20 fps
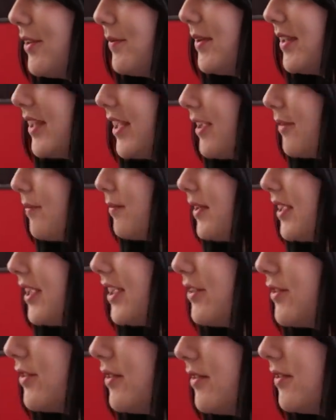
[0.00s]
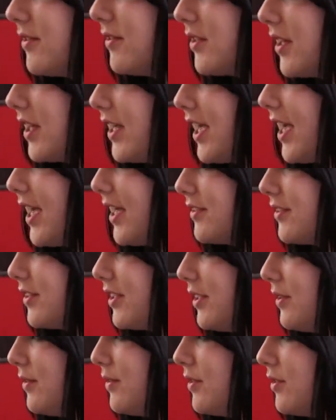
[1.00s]
I'd be like me trying to
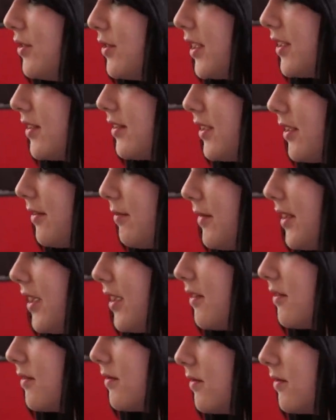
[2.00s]
ask you to dress like me.